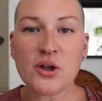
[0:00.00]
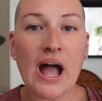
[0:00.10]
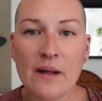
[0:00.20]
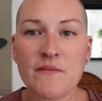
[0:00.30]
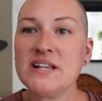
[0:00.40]
so
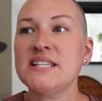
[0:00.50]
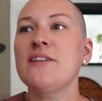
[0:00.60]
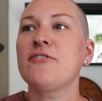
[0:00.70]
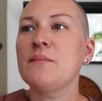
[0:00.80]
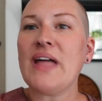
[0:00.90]

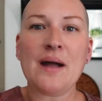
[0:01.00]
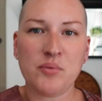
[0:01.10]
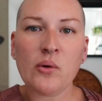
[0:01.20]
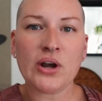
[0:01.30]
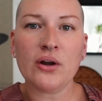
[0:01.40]
obviously from that
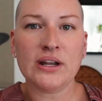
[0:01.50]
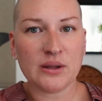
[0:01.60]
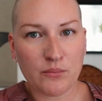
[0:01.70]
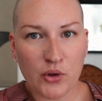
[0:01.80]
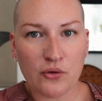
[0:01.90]
point on in
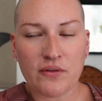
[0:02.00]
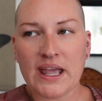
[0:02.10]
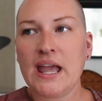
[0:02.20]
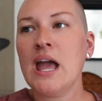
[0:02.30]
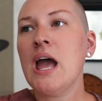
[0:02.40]
the
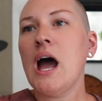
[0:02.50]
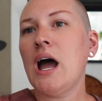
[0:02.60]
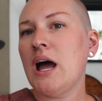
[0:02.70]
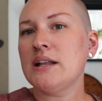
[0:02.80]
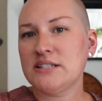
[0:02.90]
movie
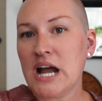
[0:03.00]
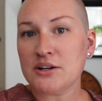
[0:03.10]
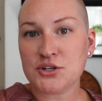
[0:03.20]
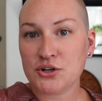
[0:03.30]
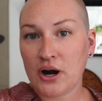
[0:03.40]
uh,
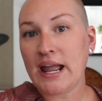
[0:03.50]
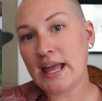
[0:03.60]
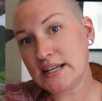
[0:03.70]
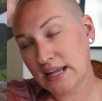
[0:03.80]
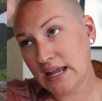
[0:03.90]
dr
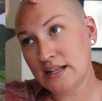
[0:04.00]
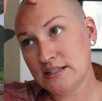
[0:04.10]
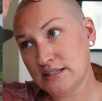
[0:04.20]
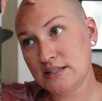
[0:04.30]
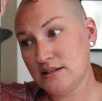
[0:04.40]
grant
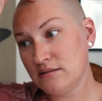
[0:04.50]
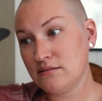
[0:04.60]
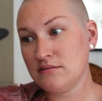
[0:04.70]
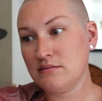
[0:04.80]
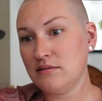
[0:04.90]
gets
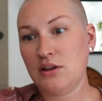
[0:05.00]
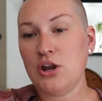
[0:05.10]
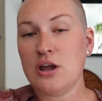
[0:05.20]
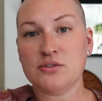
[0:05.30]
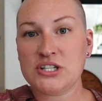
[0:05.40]

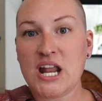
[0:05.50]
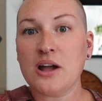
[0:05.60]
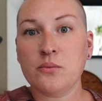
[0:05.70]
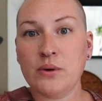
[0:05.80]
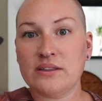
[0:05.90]
you know
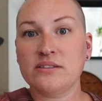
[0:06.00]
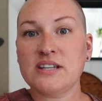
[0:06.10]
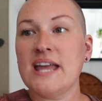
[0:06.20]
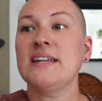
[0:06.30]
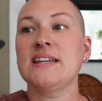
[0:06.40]
stuck with
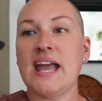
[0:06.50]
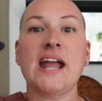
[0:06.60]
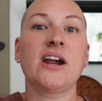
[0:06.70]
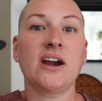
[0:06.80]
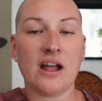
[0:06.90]
taking
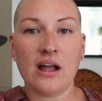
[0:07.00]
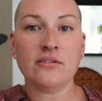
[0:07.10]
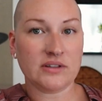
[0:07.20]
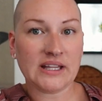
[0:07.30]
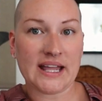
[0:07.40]
care
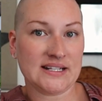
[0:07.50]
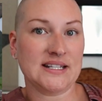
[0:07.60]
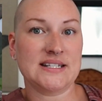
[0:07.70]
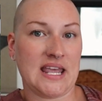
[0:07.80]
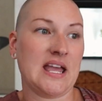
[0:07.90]
of lex
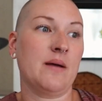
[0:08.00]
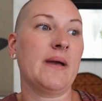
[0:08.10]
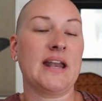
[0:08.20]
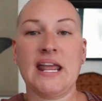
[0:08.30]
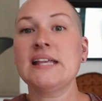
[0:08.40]
and tim
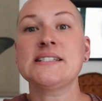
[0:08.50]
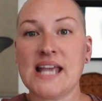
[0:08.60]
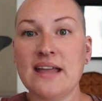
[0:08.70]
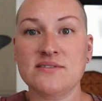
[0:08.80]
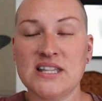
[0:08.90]
and he
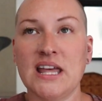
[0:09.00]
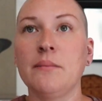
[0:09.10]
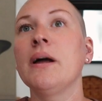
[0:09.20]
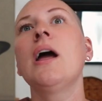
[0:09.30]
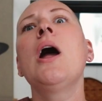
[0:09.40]
saves
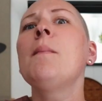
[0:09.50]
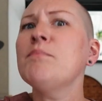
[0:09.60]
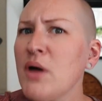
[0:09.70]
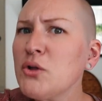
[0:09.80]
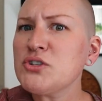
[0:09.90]
them
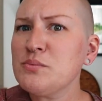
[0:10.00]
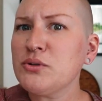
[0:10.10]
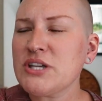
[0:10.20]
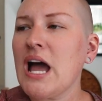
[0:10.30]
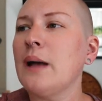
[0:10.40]

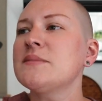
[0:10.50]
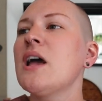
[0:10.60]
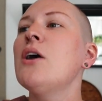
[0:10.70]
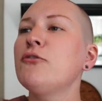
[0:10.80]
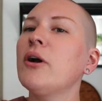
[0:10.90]
multiple times
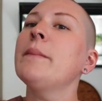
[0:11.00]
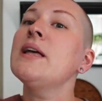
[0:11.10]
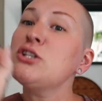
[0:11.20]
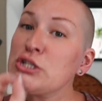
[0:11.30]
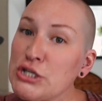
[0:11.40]
from
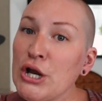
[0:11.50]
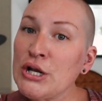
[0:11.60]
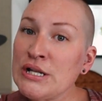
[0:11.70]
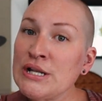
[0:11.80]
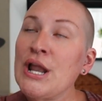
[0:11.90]

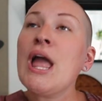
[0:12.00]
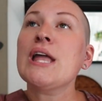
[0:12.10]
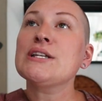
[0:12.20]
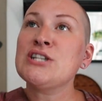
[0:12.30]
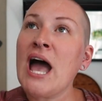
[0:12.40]
certain
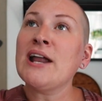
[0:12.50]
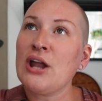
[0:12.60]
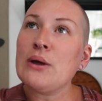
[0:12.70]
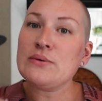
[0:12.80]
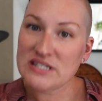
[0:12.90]

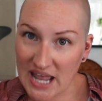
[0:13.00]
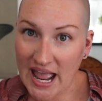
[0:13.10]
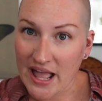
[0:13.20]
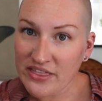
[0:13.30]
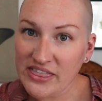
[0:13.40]
dino
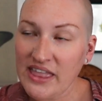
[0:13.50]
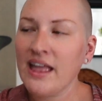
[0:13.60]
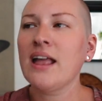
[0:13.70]
death